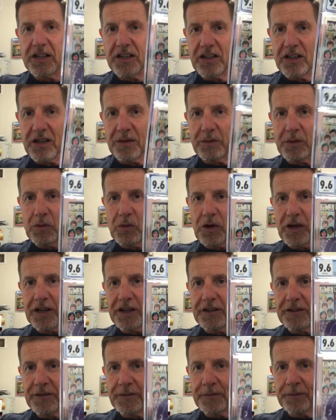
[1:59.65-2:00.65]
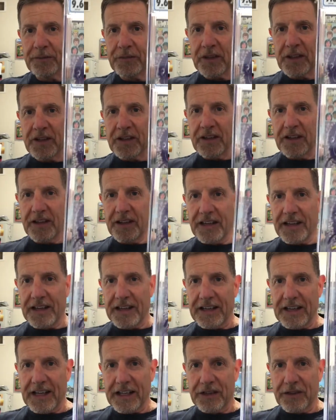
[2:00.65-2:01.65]
Number One.
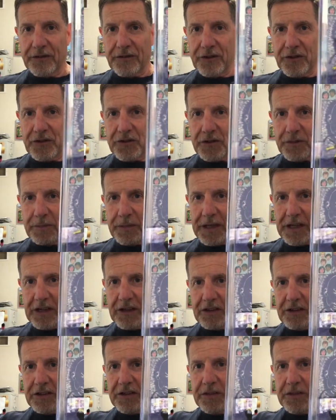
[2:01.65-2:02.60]
Again, not the first appearance,